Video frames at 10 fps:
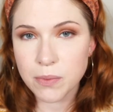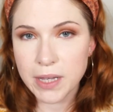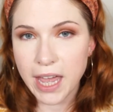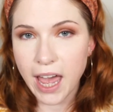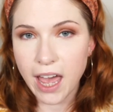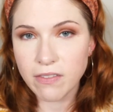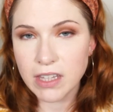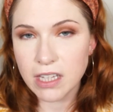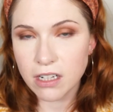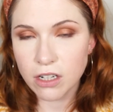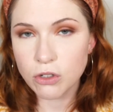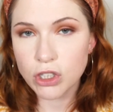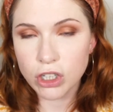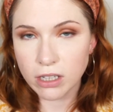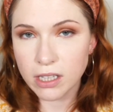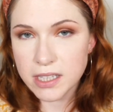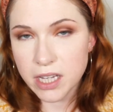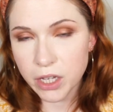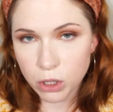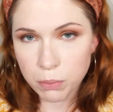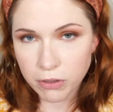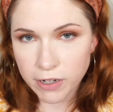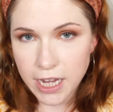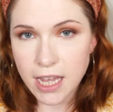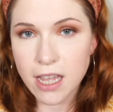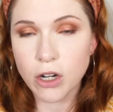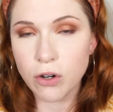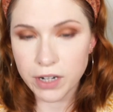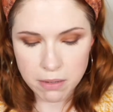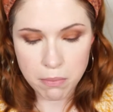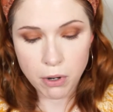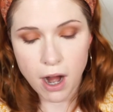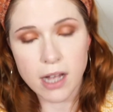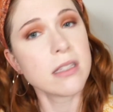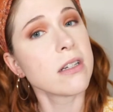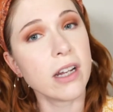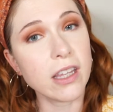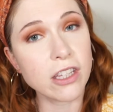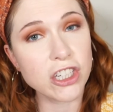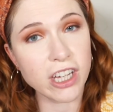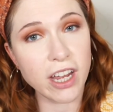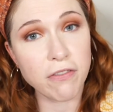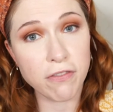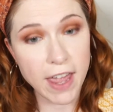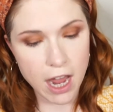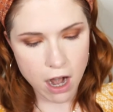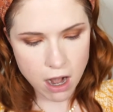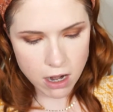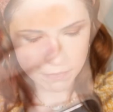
we have the new Charlotte Tilbury Cream Bronzer in the shade Fair.